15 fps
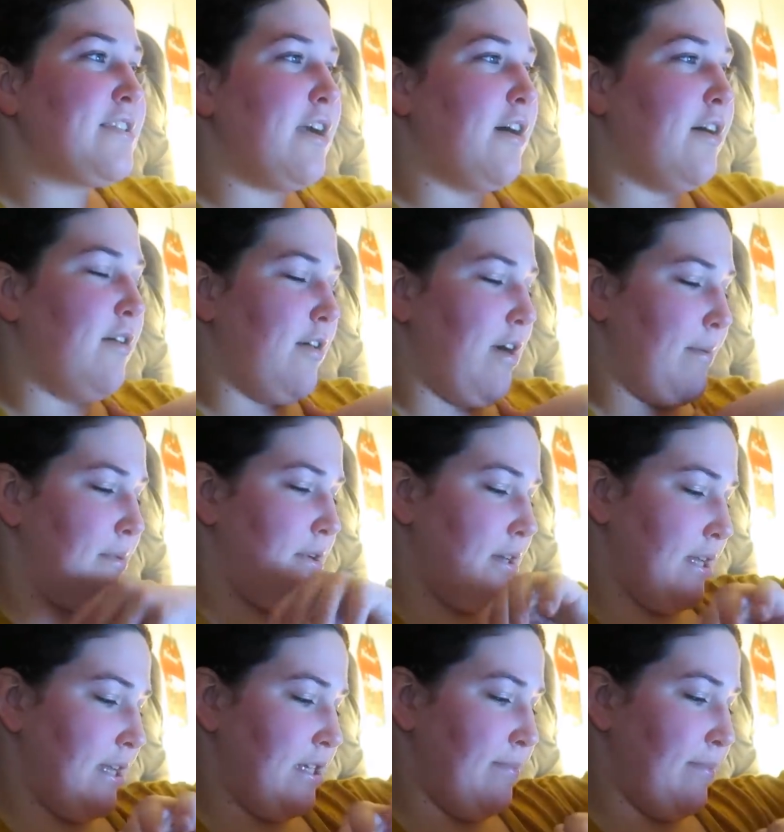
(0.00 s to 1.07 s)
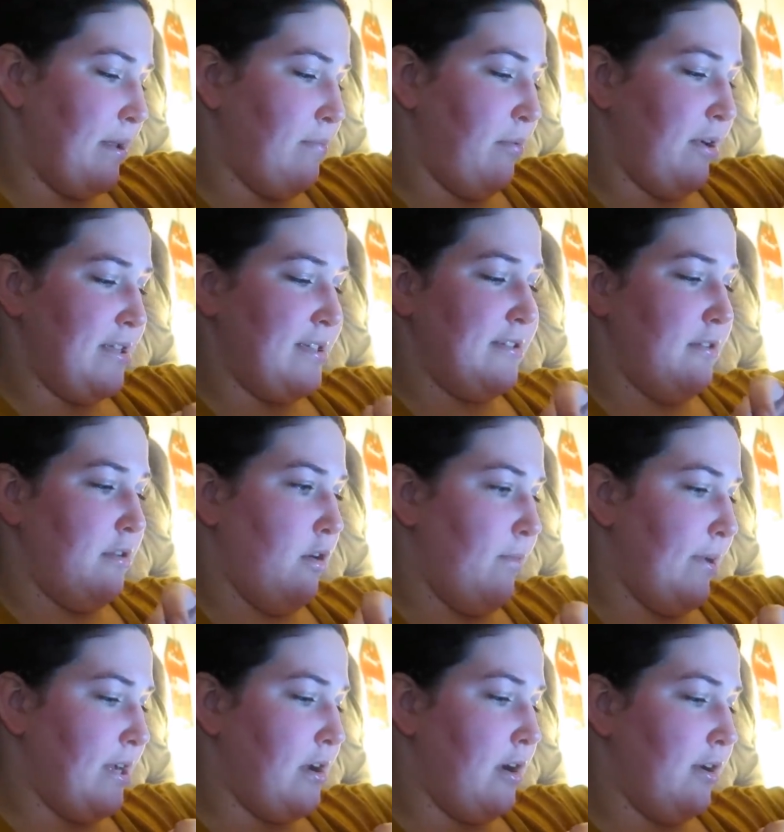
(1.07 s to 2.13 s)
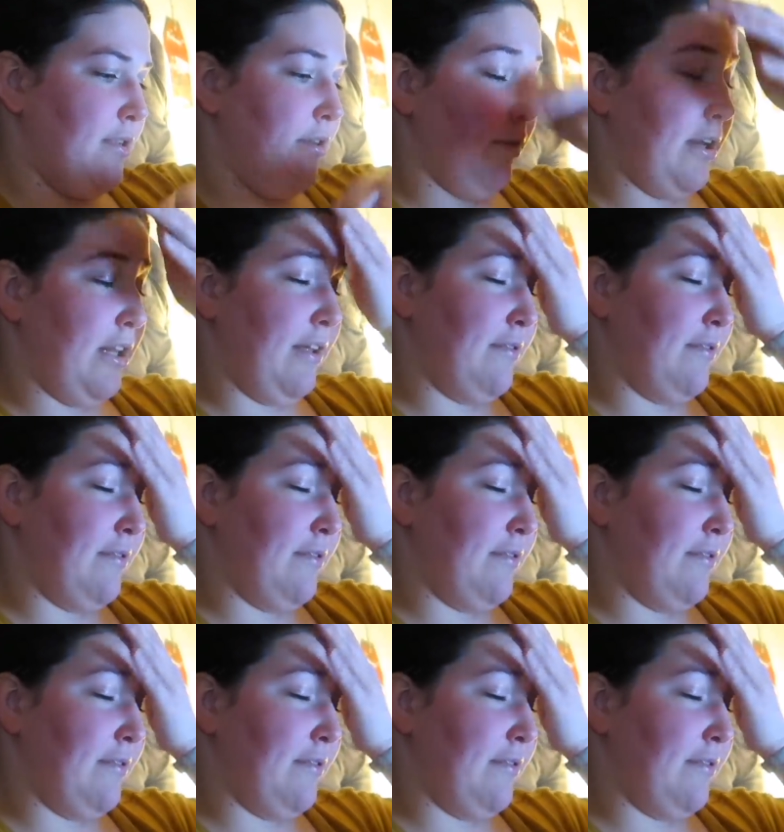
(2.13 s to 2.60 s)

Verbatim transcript: So I'm going to get to bed pretty soon. Oh my god, it's already